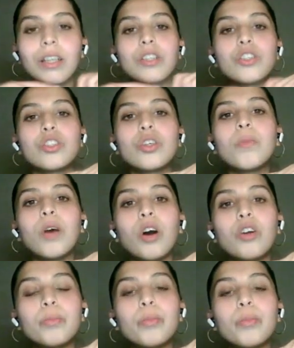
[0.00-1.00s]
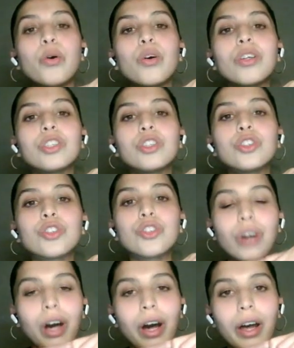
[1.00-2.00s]
and some are more
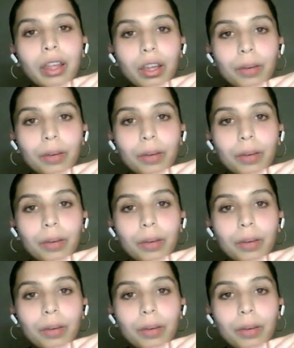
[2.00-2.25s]
dry.